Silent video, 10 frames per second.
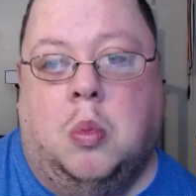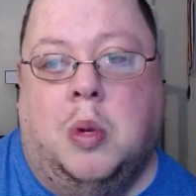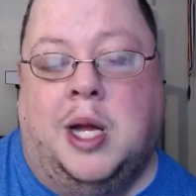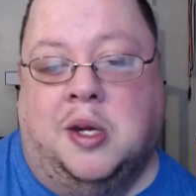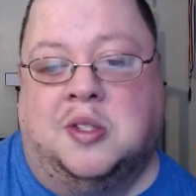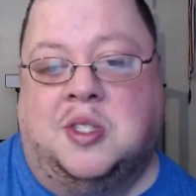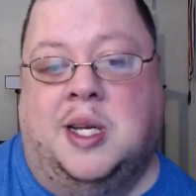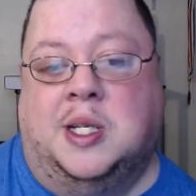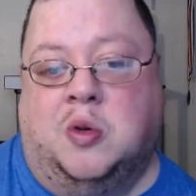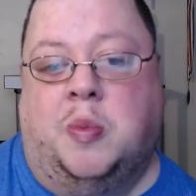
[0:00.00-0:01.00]
and your
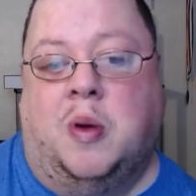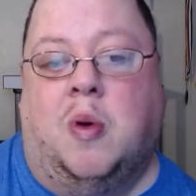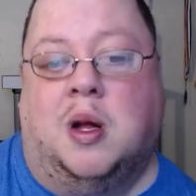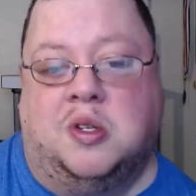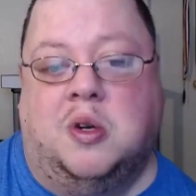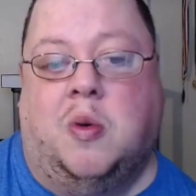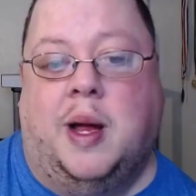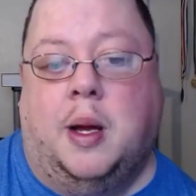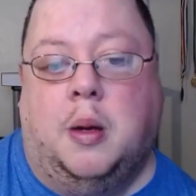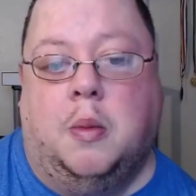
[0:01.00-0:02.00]
sins will be washed
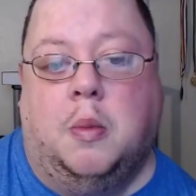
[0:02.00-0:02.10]
away.